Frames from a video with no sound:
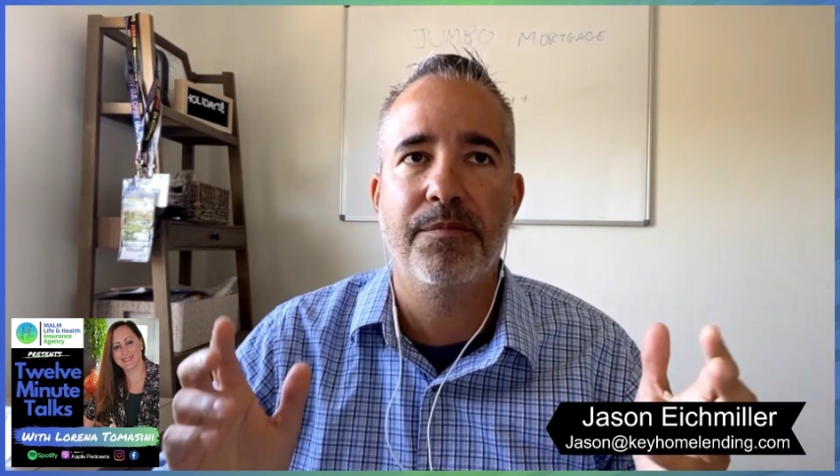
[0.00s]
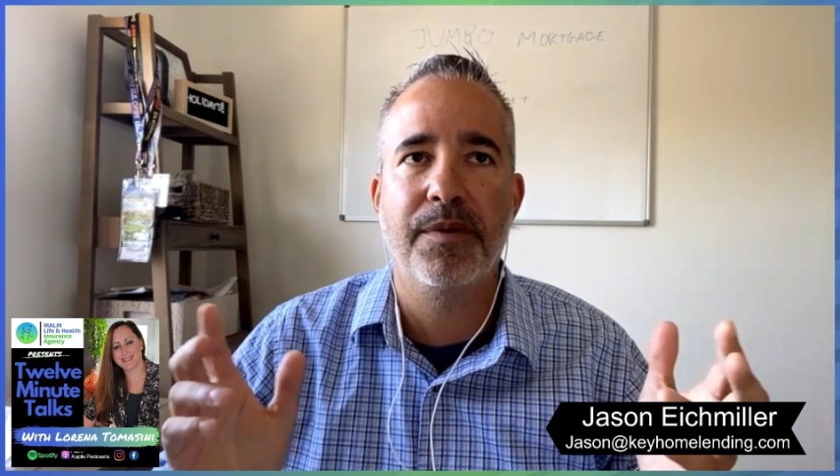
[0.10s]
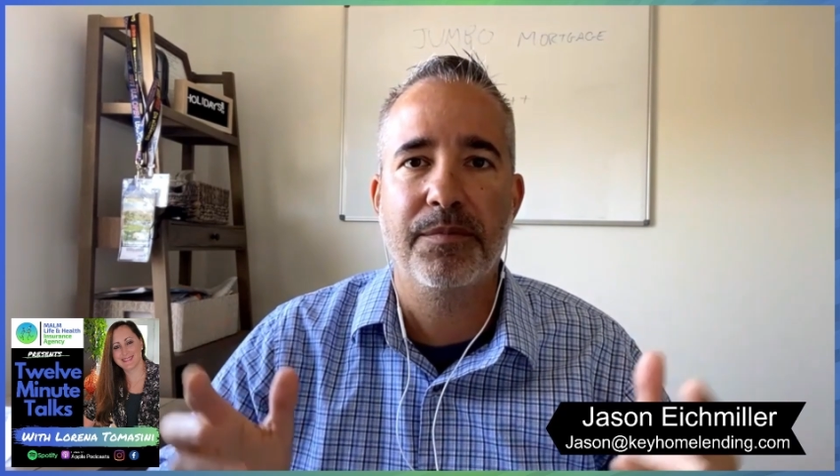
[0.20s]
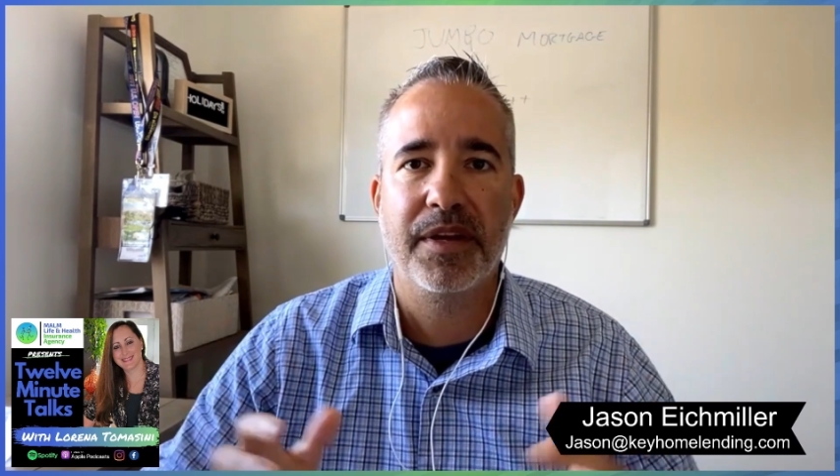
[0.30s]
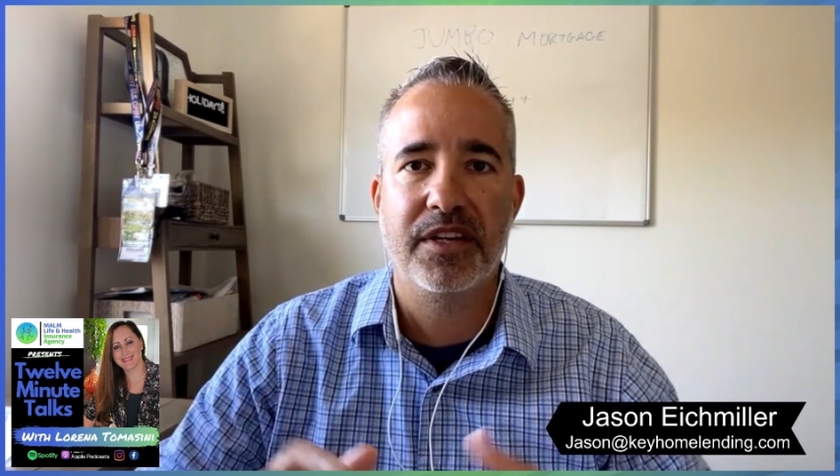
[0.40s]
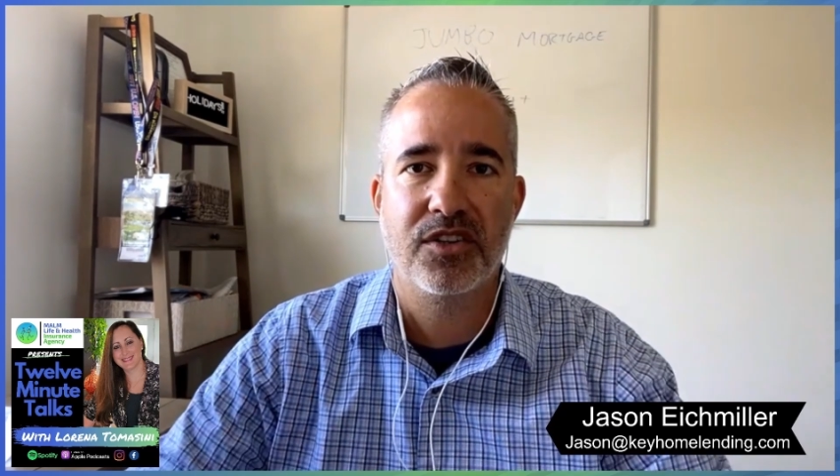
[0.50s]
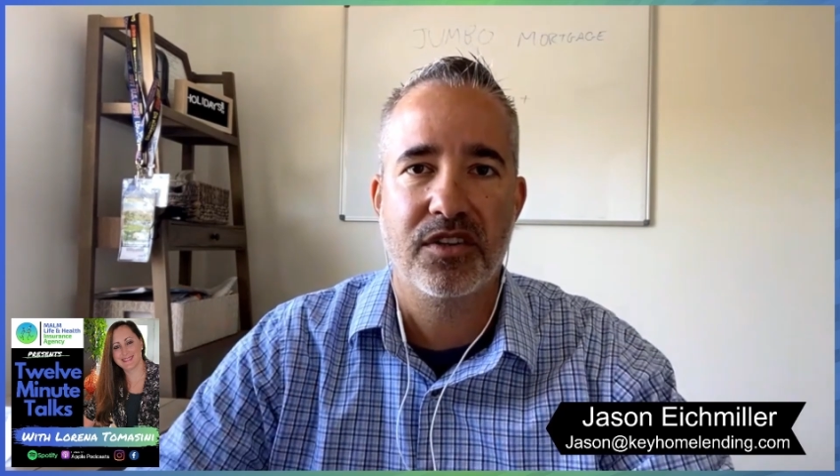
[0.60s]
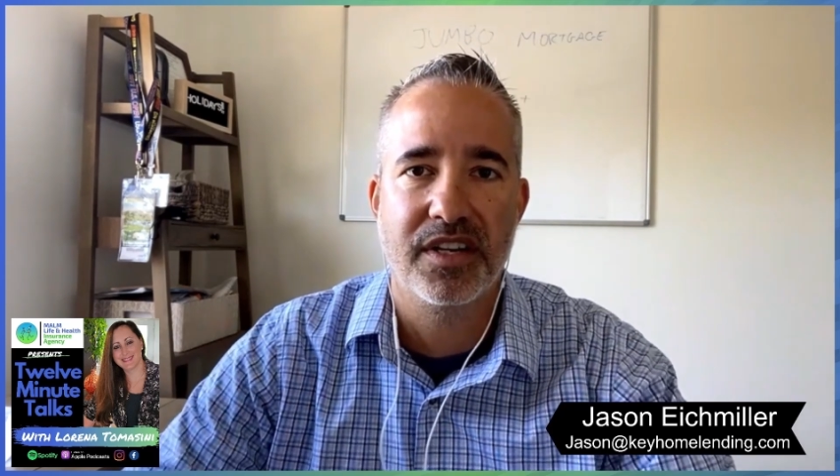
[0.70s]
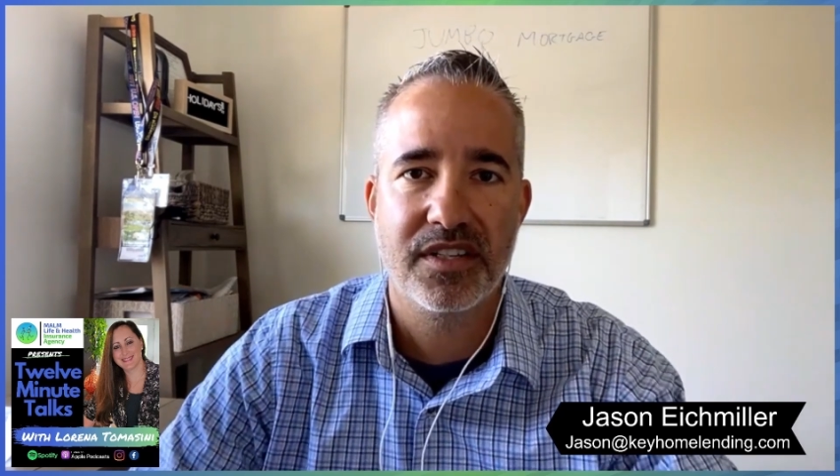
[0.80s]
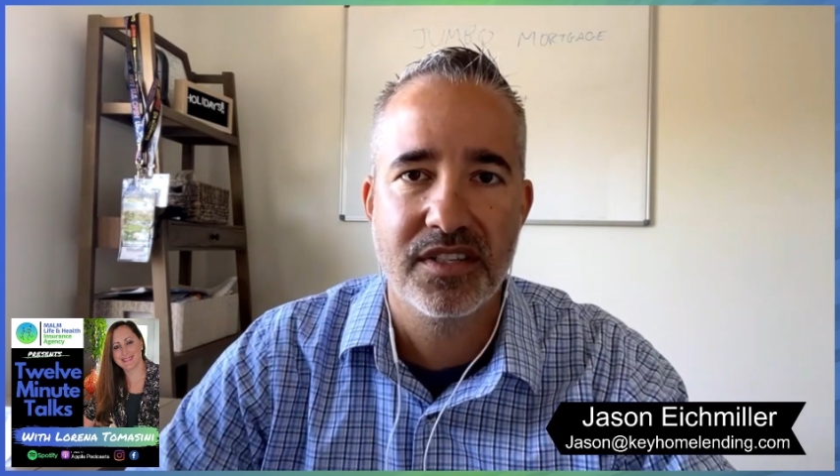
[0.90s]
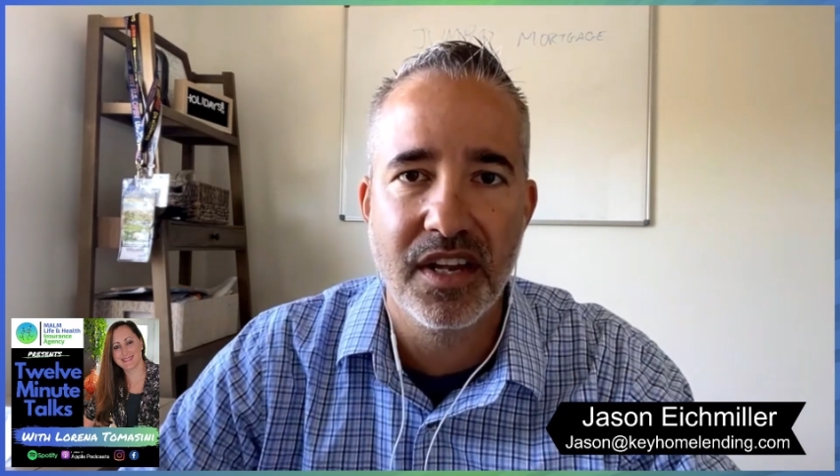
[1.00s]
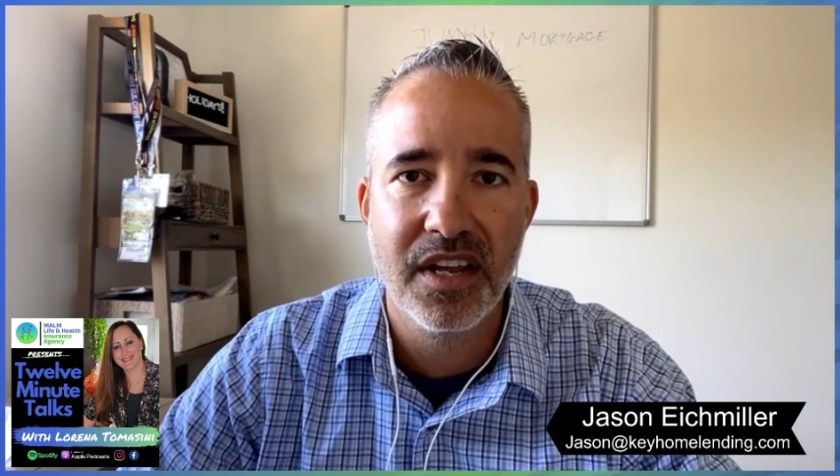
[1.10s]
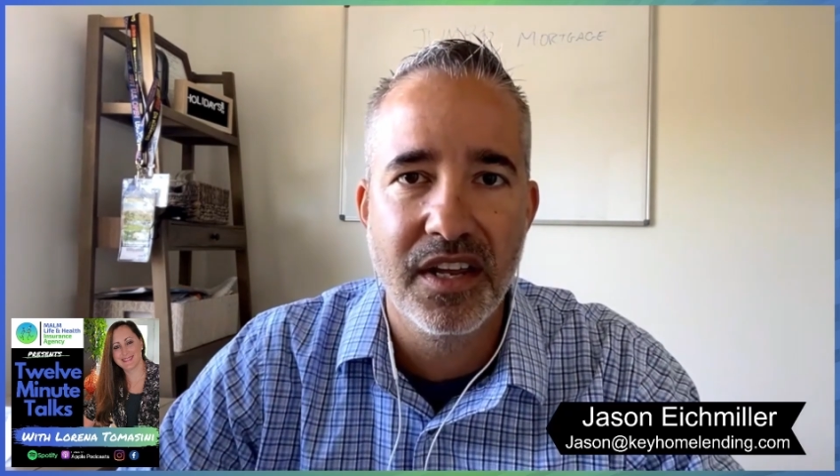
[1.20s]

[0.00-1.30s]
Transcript: big picture is,